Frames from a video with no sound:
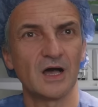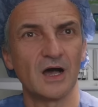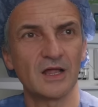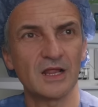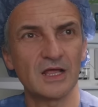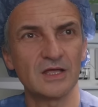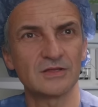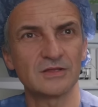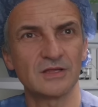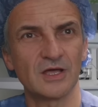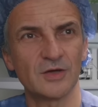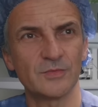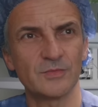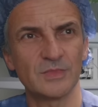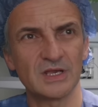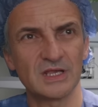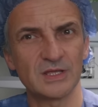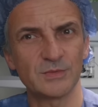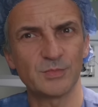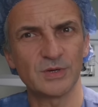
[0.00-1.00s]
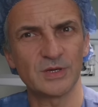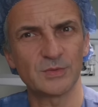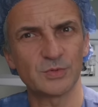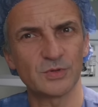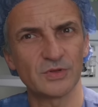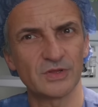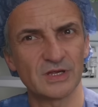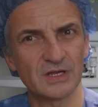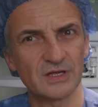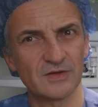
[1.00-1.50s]
I don't know many
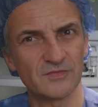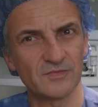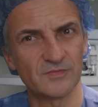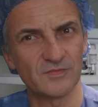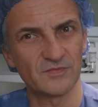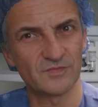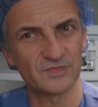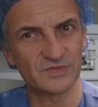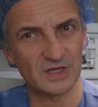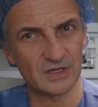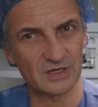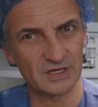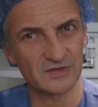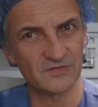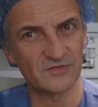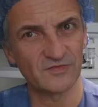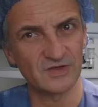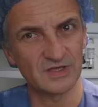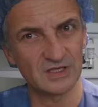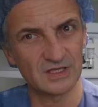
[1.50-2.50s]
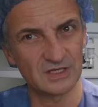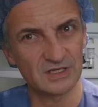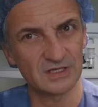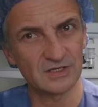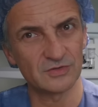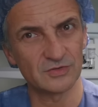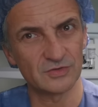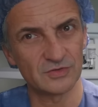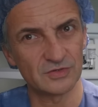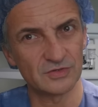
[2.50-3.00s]
people that are totally
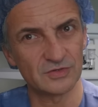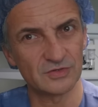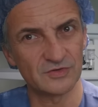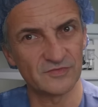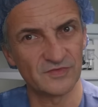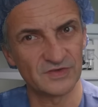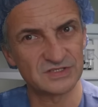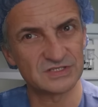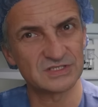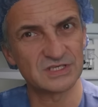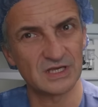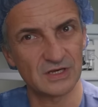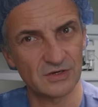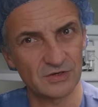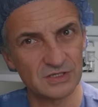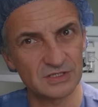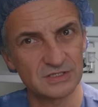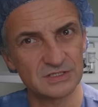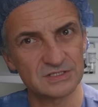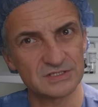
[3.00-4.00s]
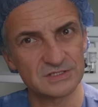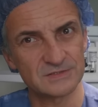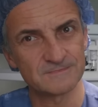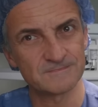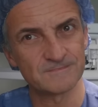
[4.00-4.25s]
vegan or, or vegetarians,